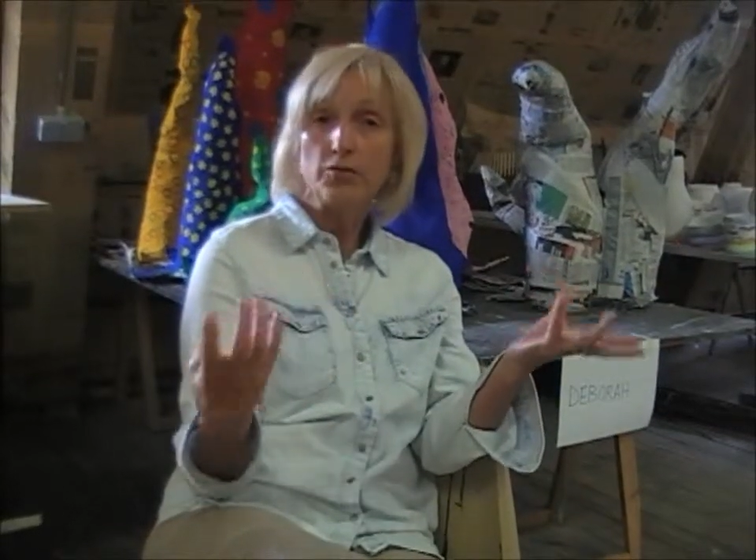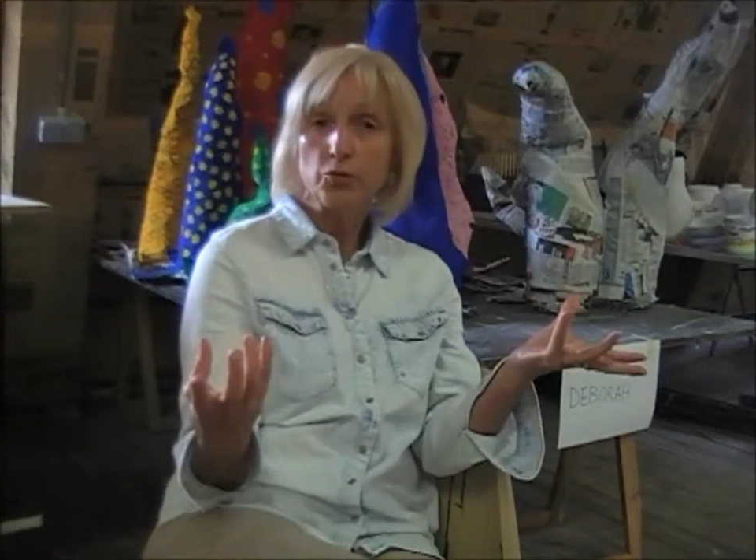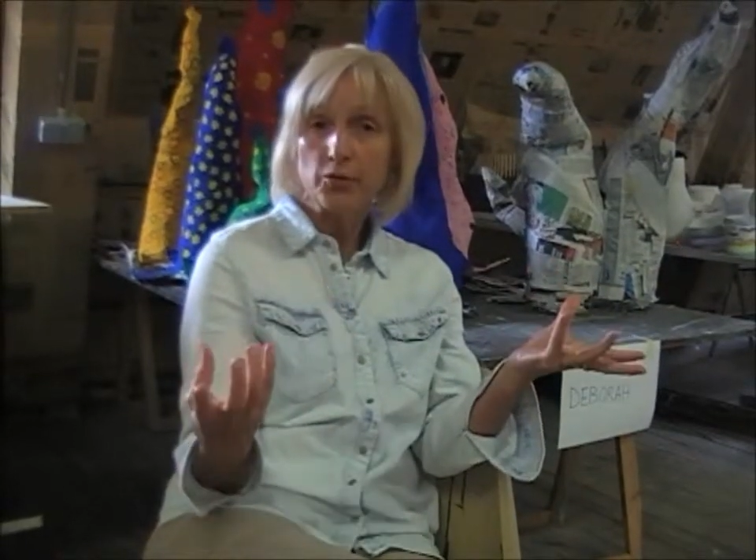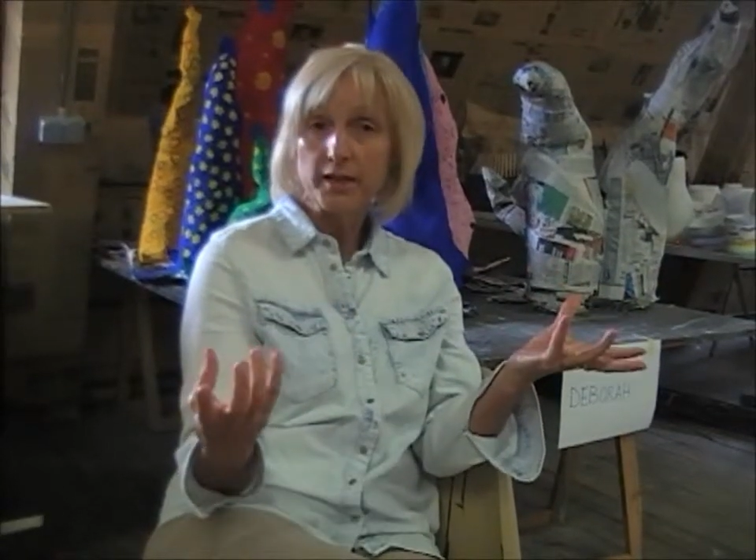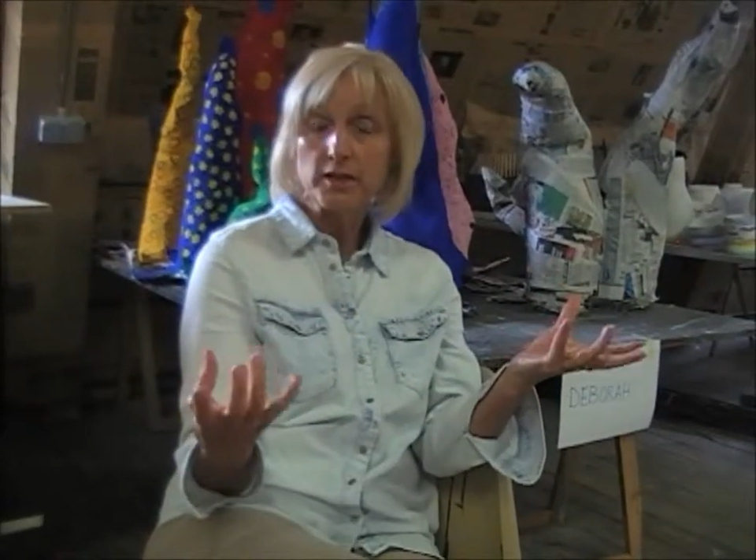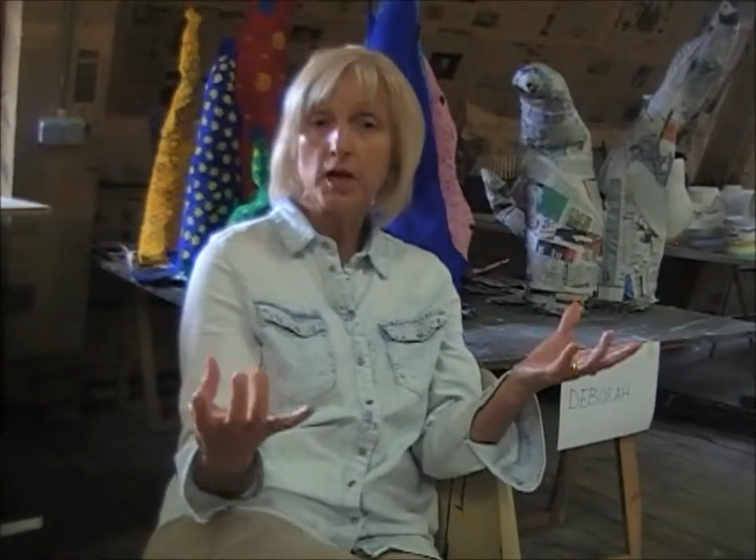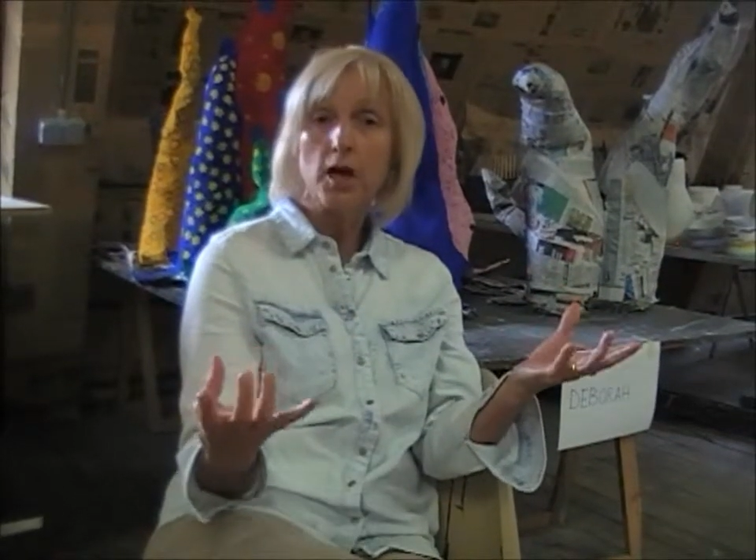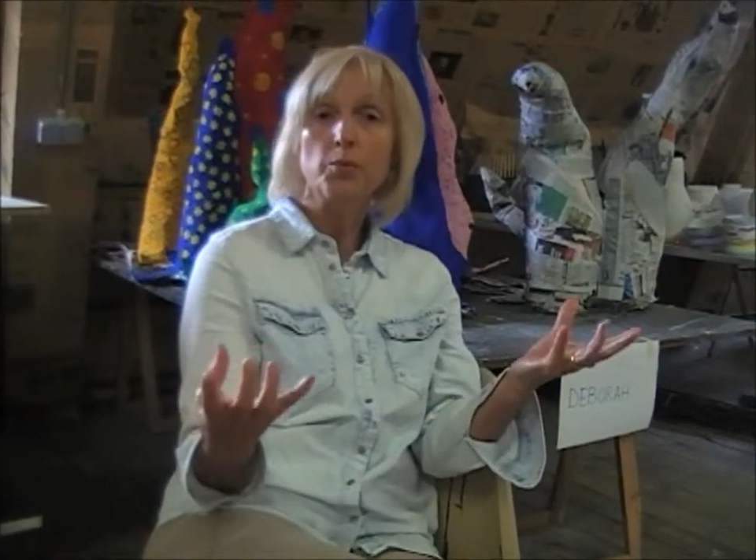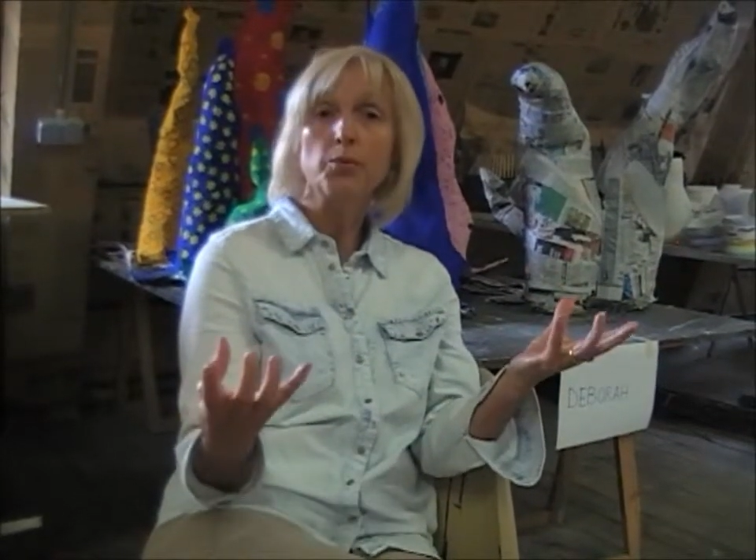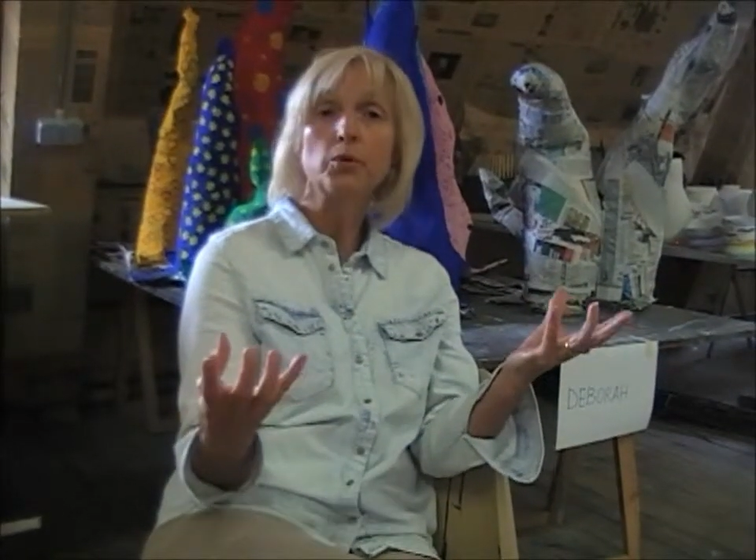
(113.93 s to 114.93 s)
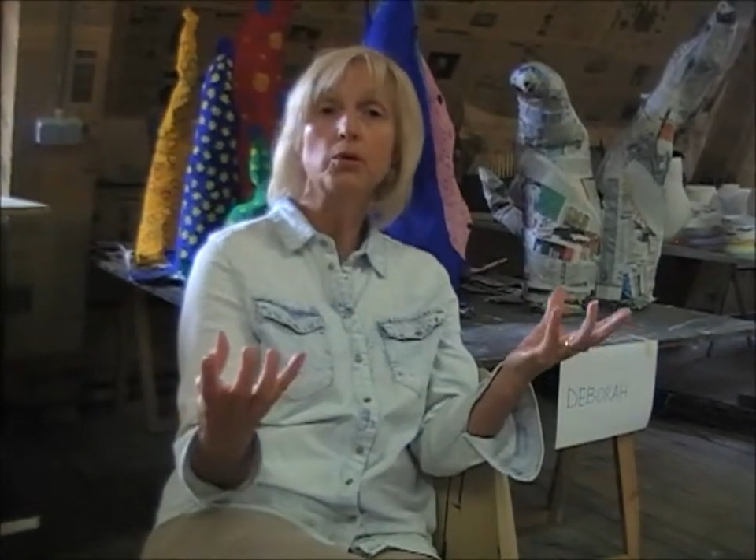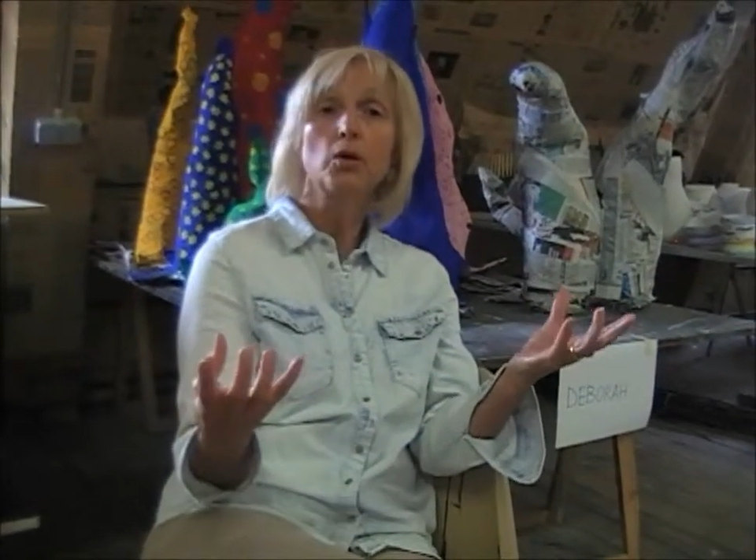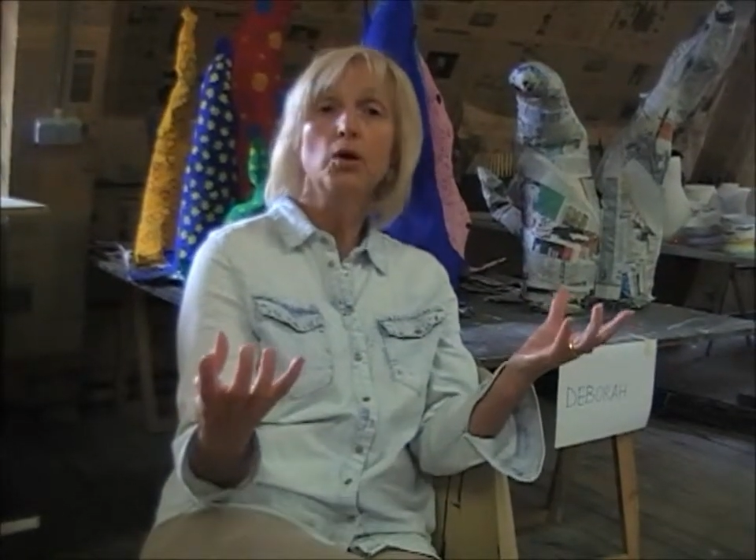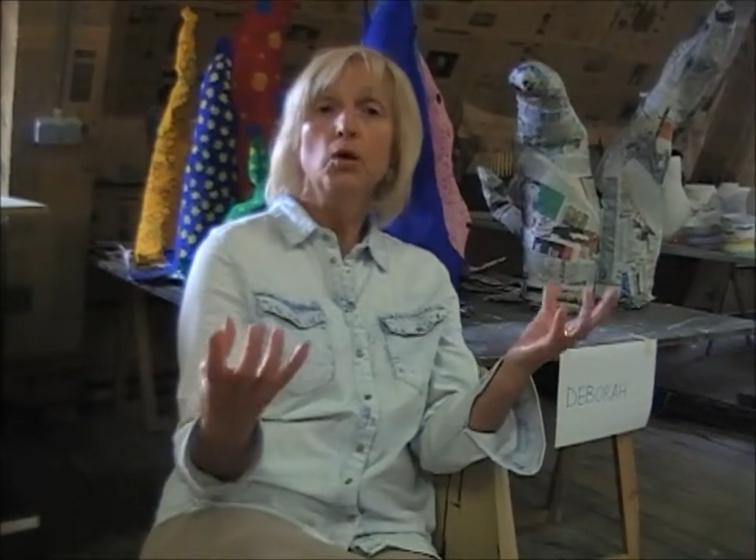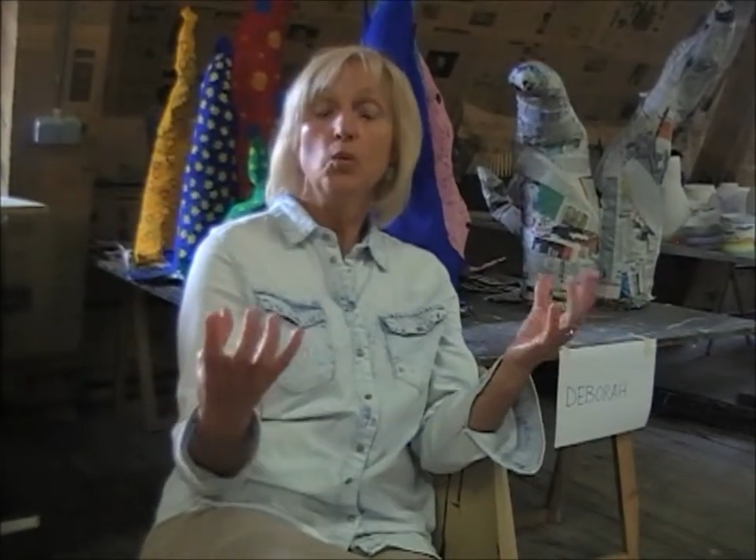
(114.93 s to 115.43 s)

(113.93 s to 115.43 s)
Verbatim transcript: for example,